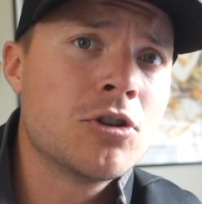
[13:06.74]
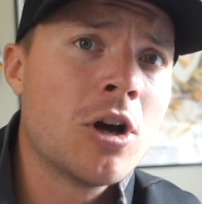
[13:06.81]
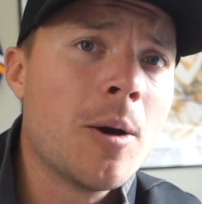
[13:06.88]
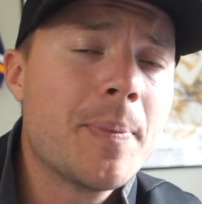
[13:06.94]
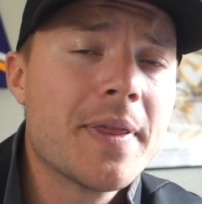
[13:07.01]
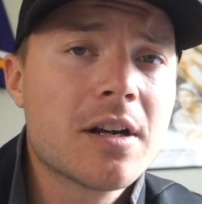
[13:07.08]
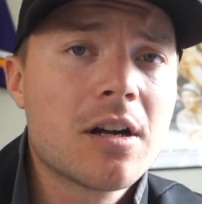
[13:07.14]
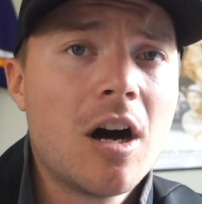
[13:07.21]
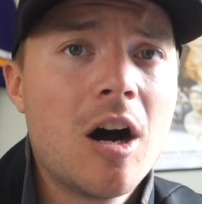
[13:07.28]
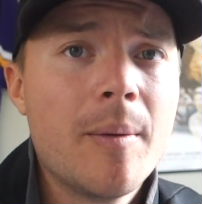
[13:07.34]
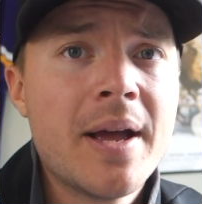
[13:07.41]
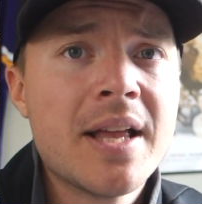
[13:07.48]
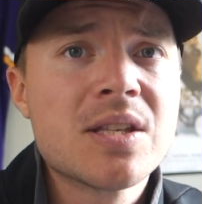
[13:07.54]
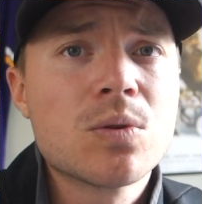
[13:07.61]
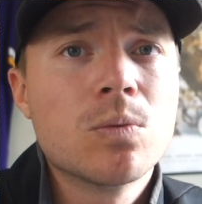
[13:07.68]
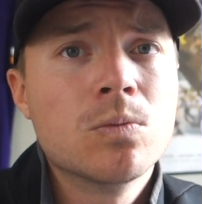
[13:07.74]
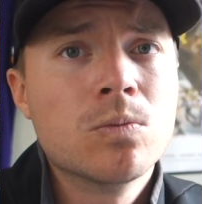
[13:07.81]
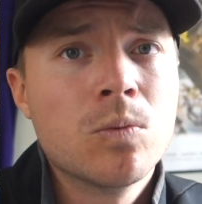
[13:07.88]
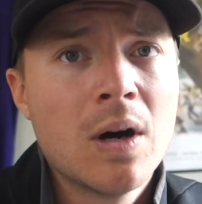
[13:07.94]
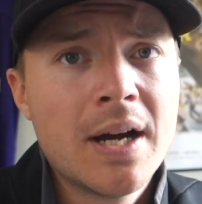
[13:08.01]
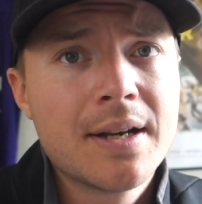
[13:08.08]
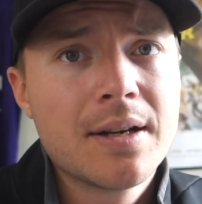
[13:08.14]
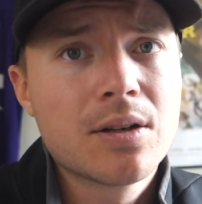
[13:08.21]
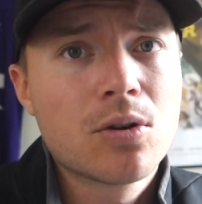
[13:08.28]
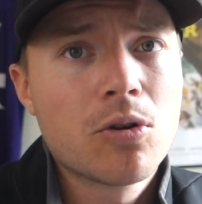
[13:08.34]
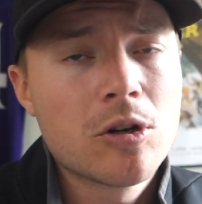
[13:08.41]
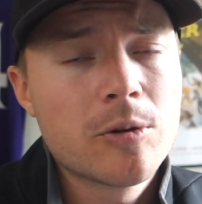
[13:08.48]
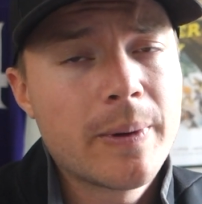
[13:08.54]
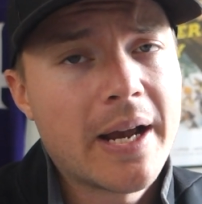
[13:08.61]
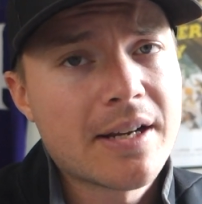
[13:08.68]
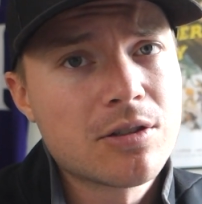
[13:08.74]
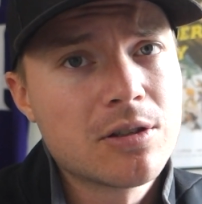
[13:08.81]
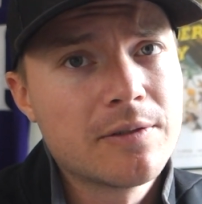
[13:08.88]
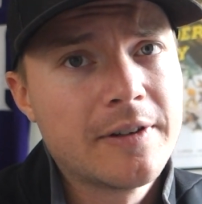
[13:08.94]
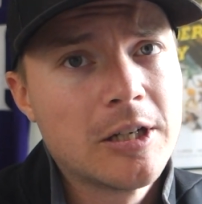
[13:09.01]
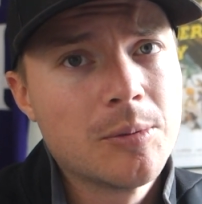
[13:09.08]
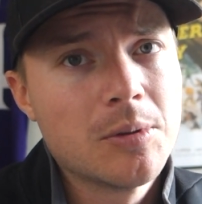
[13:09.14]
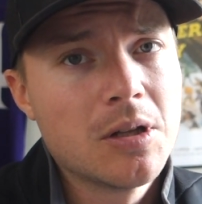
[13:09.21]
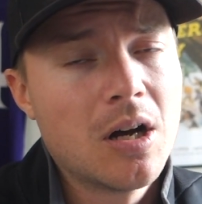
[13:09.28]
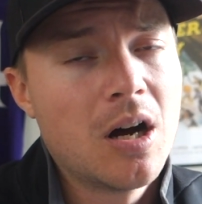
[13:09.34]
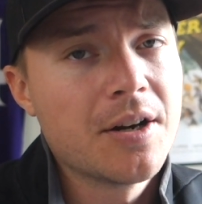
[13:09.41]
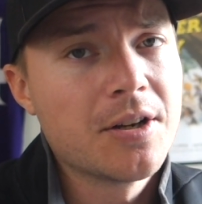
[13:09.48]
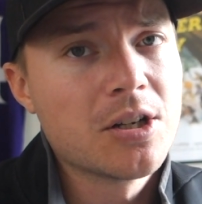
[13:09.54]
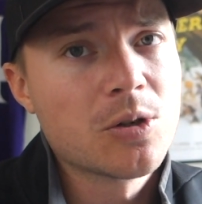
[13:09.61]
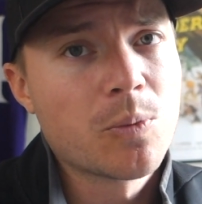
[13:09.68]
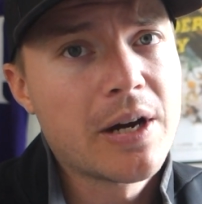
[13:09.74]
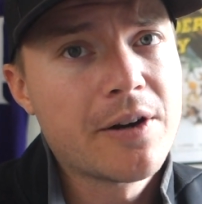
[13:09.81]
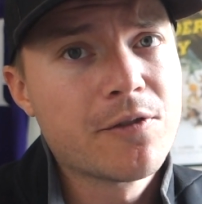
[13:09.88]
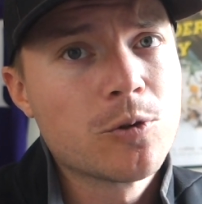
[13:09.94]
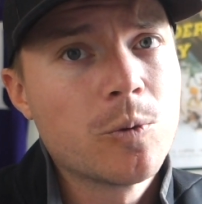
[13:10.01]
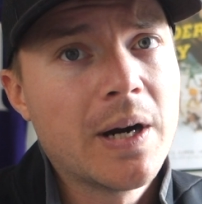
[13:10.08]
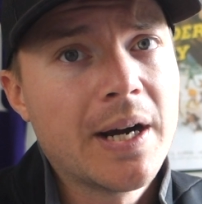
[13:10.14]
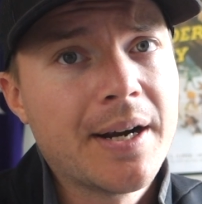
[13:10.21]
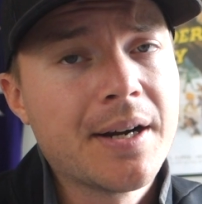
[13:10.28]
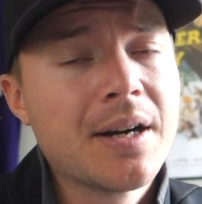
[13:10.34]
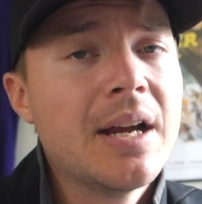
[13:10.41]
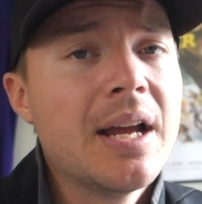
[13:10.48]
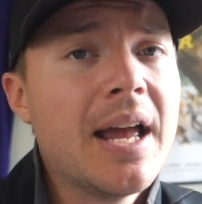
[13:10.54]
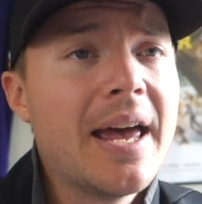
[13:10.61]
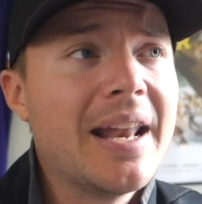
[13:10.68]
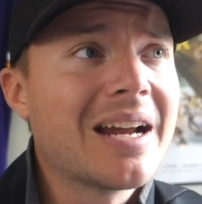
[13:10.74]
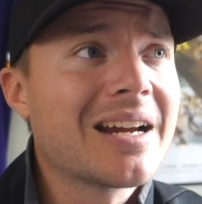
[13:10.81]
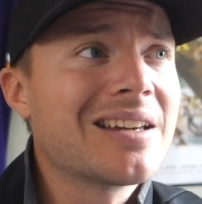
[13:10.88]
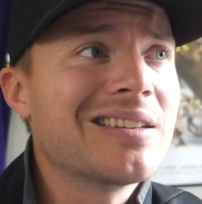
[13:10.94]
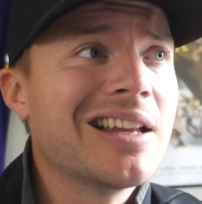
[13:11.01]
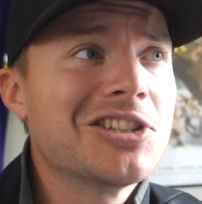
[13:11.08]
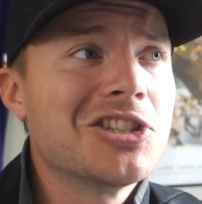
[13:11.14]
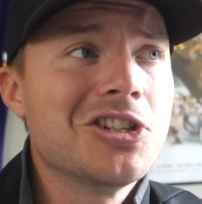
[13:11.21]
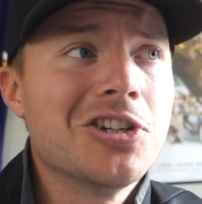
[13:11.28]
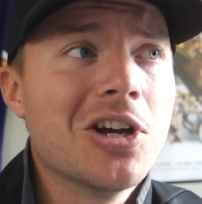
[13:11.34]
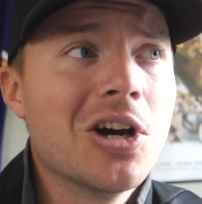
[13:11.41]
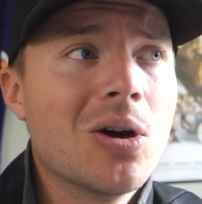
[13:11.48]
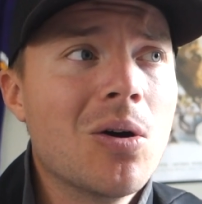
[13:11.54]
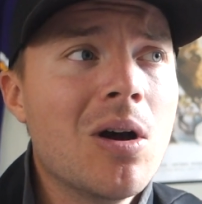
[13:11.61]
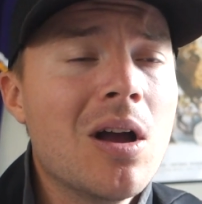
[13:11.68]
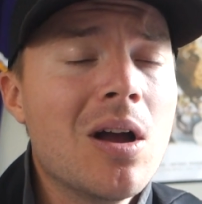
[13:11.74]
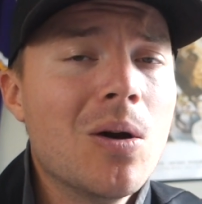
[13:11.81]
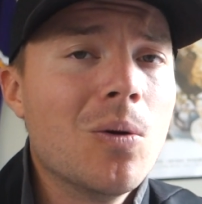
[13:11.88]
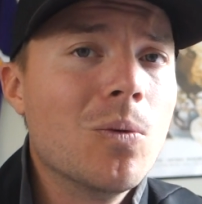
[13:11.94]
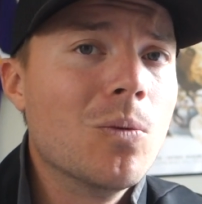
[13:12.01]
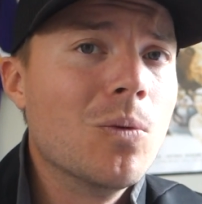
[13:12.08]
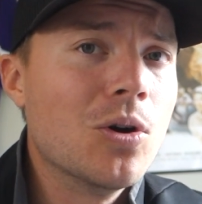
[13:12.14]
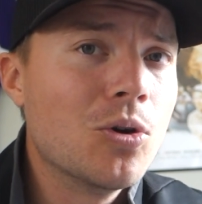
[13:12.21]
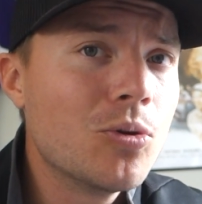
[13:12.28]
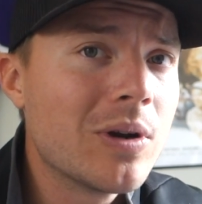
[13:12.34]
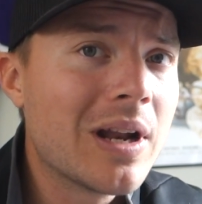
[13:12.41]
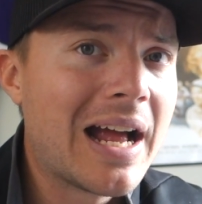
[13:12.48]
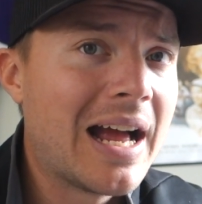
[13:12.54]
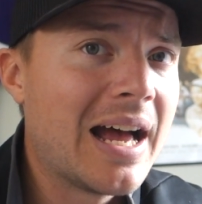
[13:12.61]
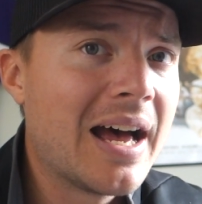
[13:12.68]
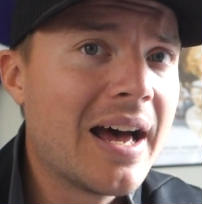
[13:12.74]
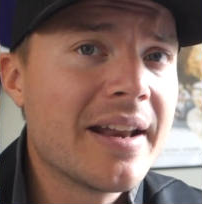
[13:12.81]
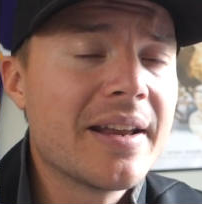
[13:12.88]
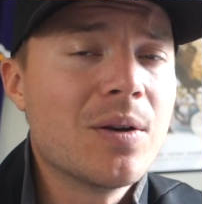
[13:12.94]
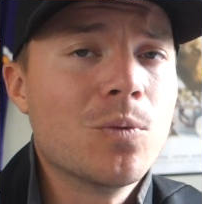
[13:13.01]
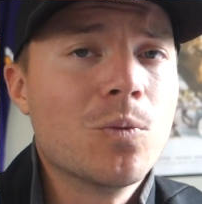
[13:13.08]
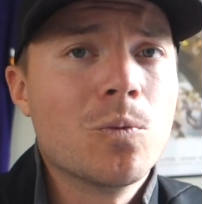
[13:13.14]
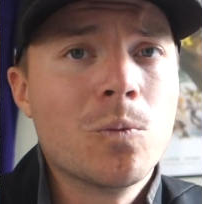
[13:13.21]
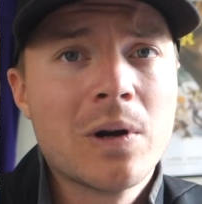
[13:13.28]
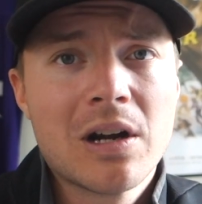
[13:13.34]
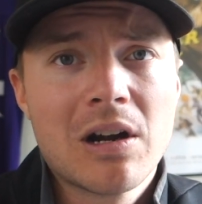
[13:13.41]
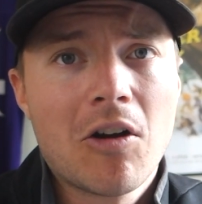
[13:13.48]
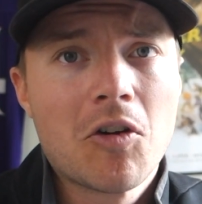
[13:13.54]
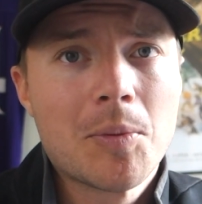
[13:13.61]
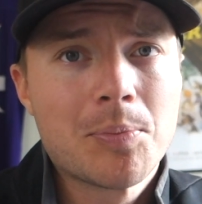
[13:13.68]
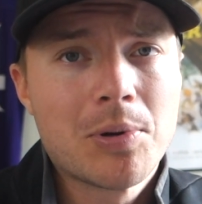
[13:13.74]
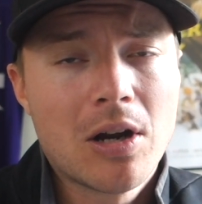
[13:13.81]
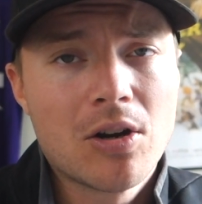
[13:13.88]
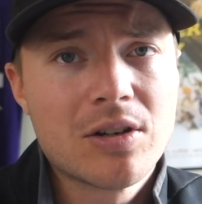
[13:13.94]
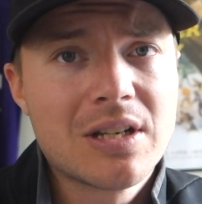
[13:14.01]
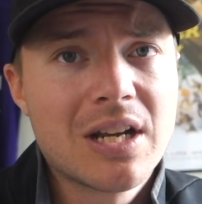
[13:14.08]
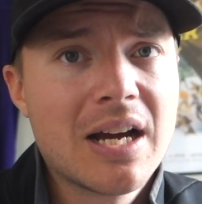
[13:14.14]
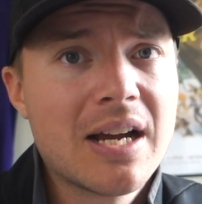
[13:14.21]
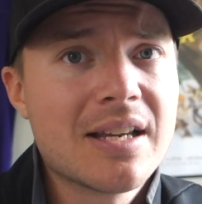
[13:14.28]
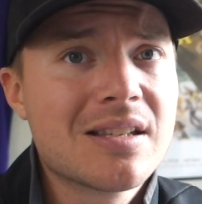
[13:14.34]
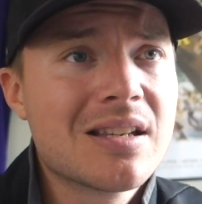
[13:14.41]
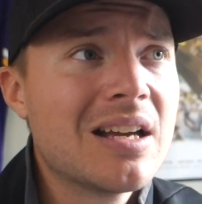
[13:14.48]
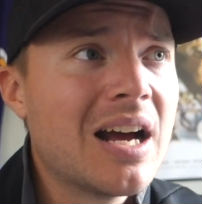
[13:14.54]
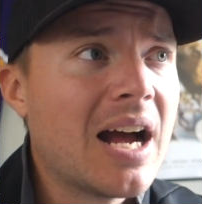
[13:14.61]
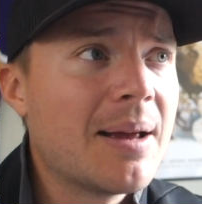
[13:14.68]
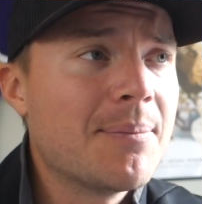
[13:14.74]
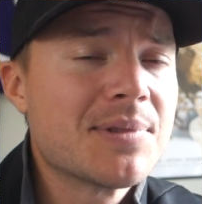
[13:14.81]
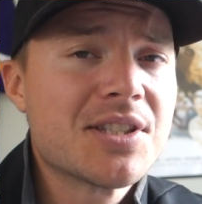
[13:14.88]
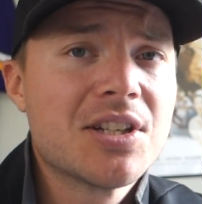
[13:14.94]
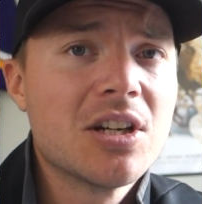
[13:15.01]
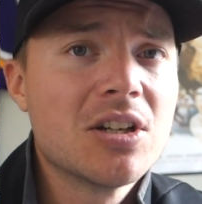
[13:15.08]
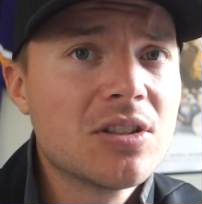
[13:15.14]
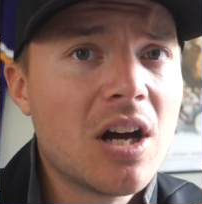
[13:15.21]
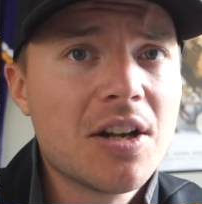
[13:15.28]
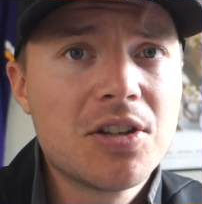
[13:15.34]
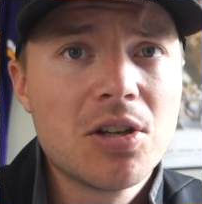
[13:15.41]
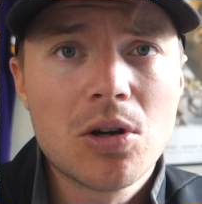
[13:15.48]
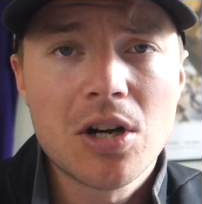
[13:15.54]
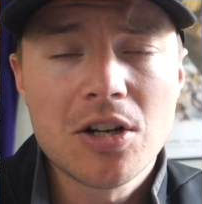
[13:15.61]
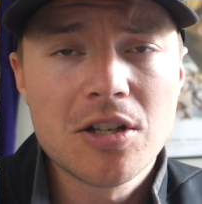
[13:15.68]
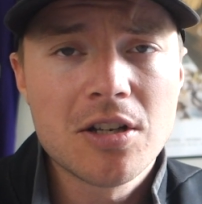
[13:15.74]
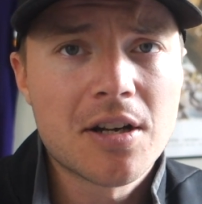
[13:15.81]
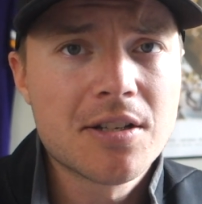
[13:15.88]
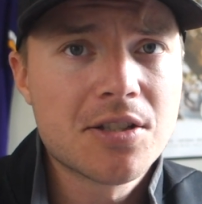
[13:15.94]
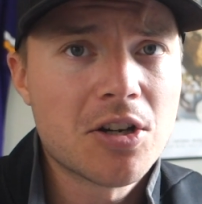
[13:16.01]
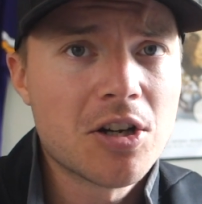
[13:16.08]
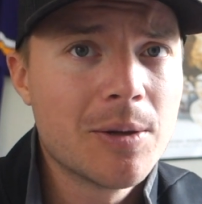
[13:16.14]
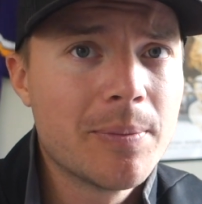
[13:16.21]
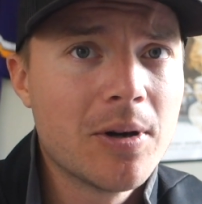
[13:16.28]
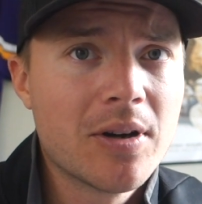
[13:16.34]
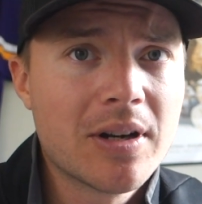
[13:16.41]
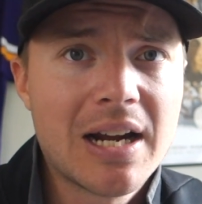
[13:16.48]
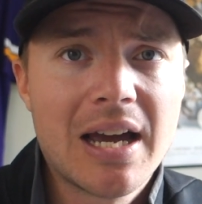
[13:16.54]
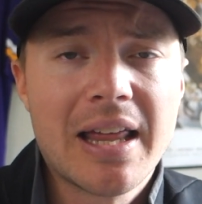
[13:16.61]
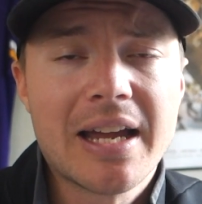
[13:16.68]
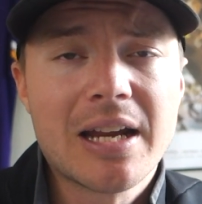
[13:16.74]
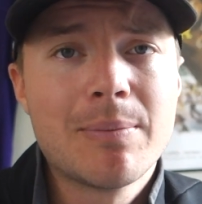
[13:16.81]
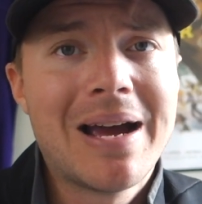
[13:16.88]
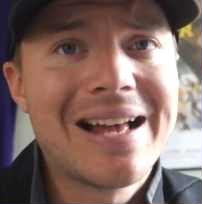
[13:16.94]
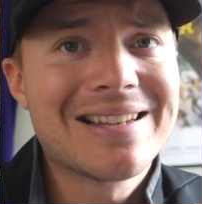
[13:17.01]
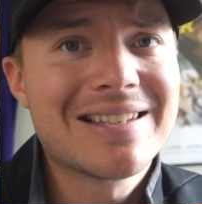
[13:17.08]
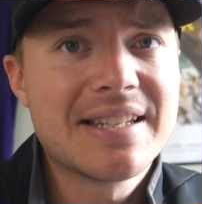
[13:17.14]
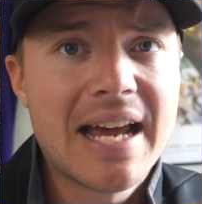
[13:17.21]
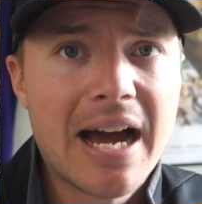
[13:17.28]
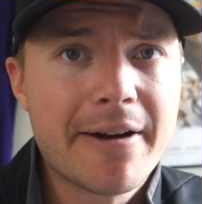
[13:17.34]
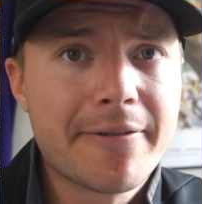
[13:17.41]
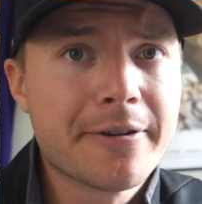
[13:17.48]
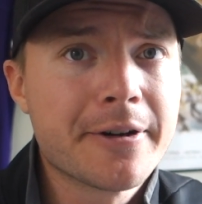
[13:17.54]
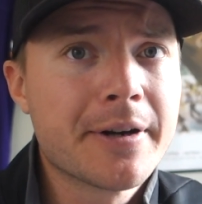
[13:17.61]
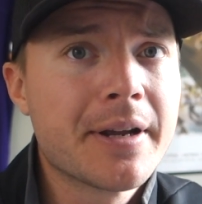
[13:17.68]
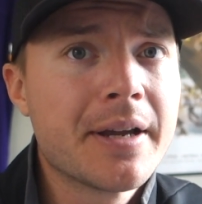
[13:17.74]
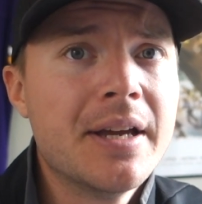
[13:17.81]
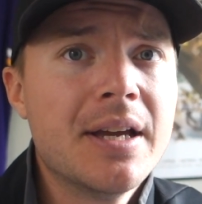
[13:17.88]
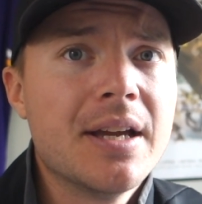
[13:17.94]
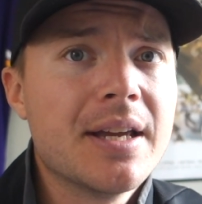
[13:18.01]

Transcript: drop in the comments what quarterbacks are available on your waiver wire, and I can let you know who to add and where I would prioritize. I'm still not too concerned about a guy like Matt Stafford.